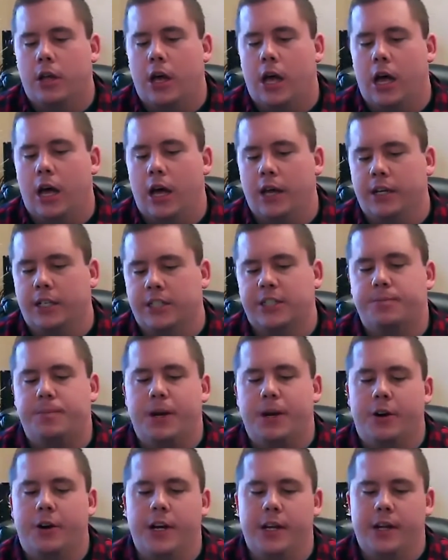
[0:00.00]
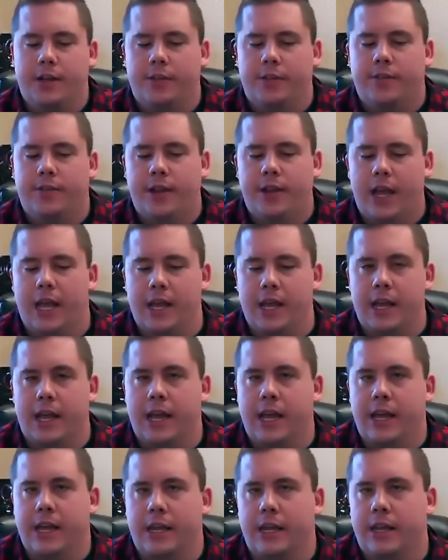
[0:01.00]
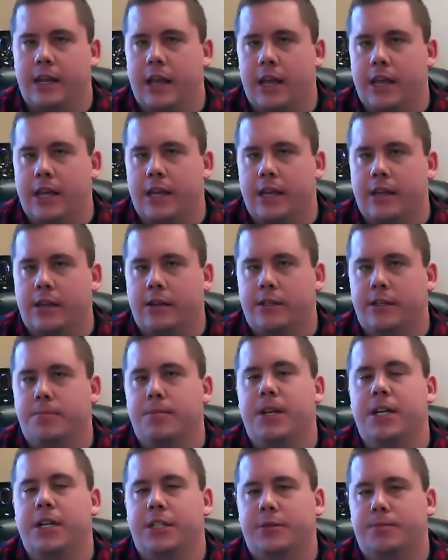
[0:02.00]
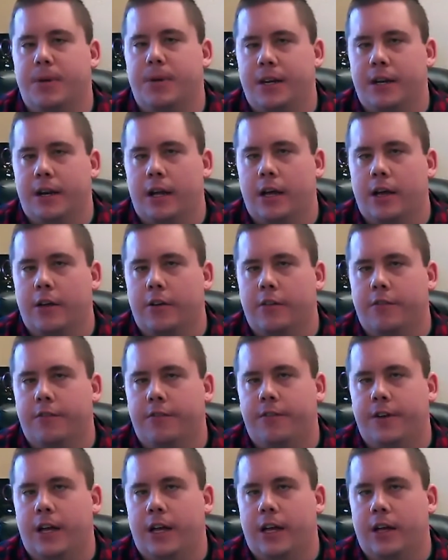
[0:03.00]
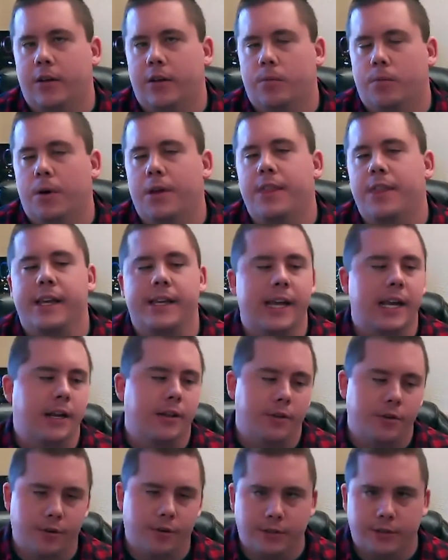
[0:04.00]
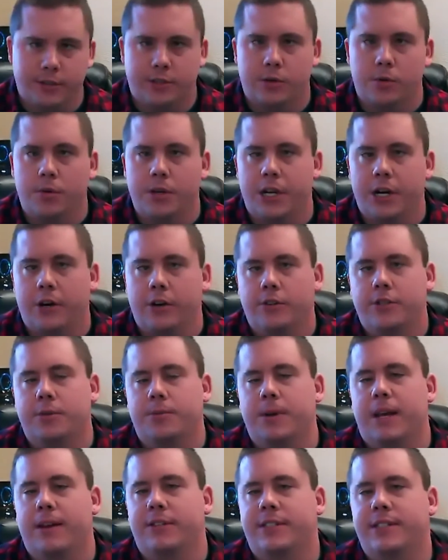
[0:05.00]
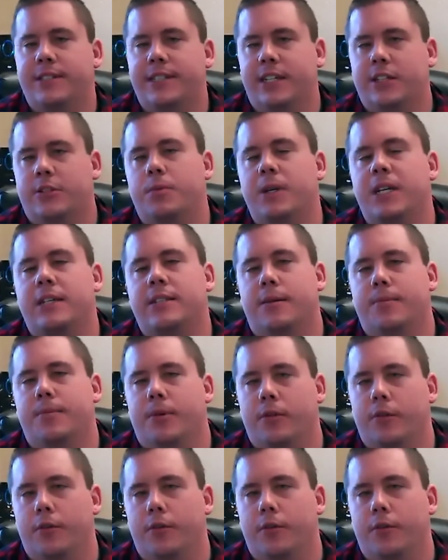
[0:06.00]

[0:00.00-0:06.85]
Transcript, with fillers: uh, experience a, a, a, diminishment of uh, what they gained during the school year. So we have a six week summer